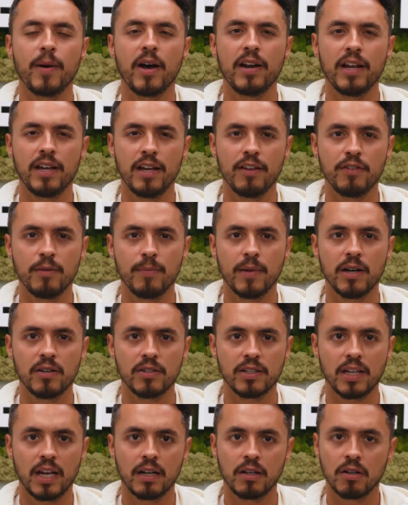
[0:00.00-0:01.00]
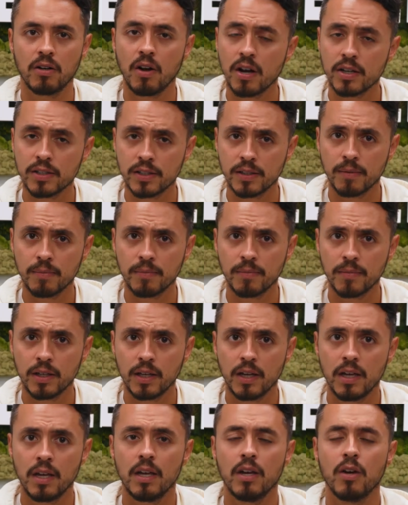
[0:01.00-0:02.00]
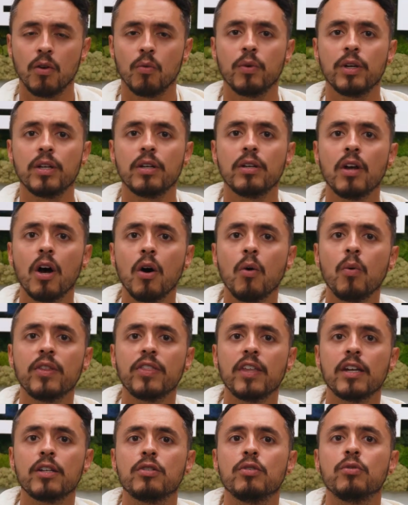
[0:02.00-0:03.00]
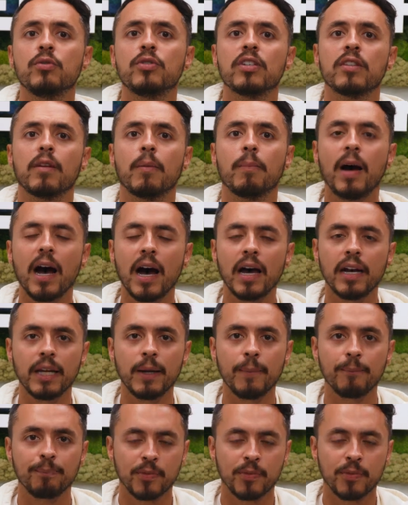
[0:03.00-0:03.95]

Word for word: about heavy metals ad nauseum. We know what they do to the body.